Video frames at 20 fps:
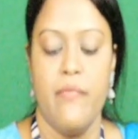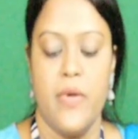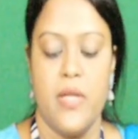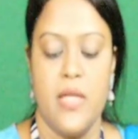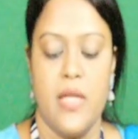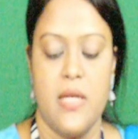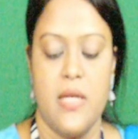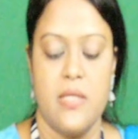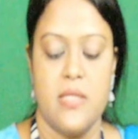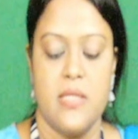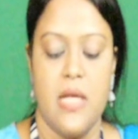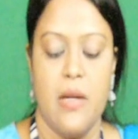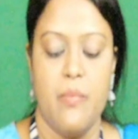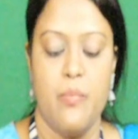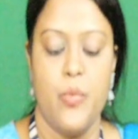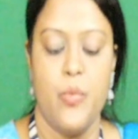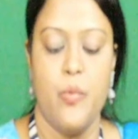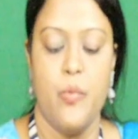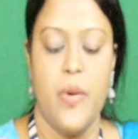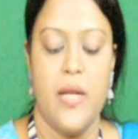that is self
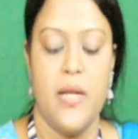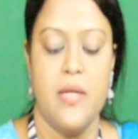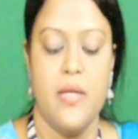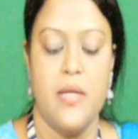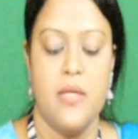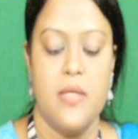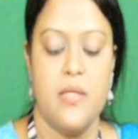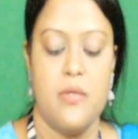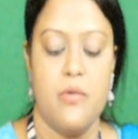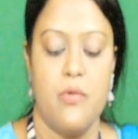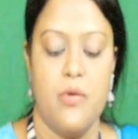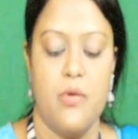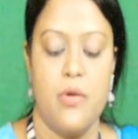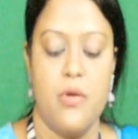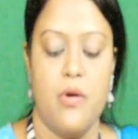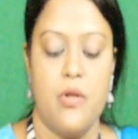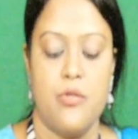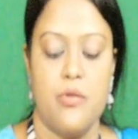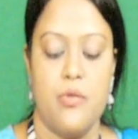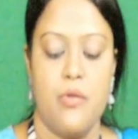loop, and it is going
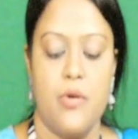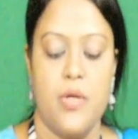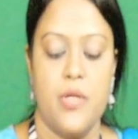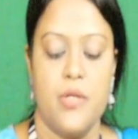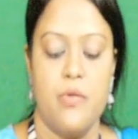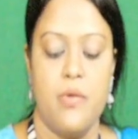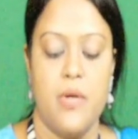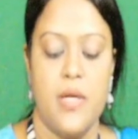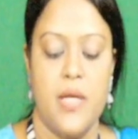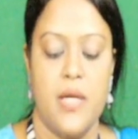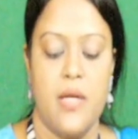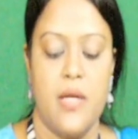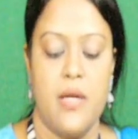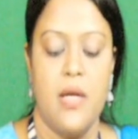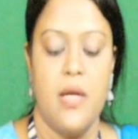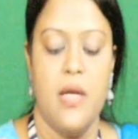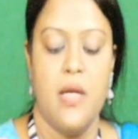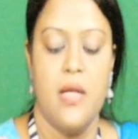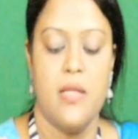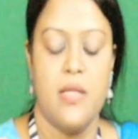also going to here,
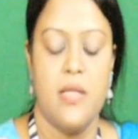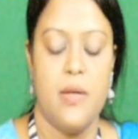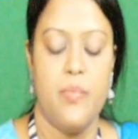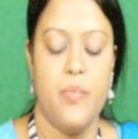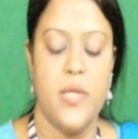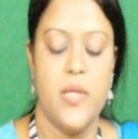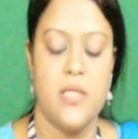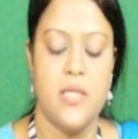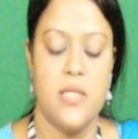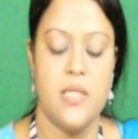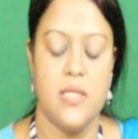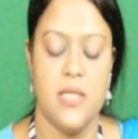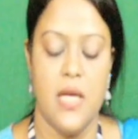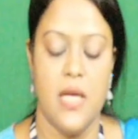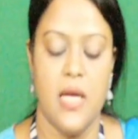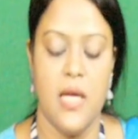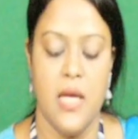that means it is a